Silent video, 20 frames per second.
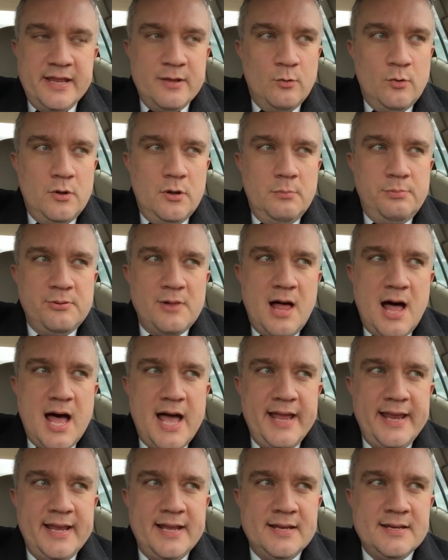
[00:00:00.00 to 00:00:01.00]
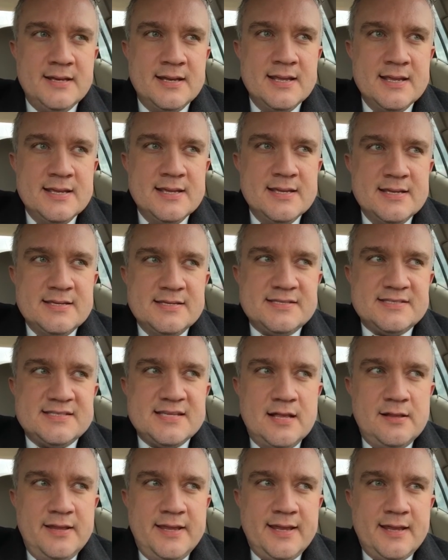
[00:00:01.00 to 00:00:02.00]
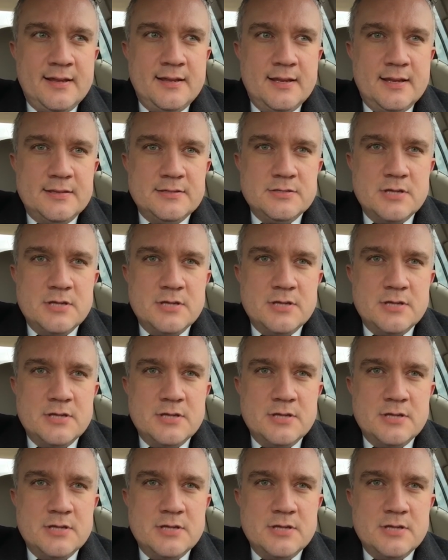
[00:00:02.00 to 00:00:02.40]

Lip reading: It will apply in selling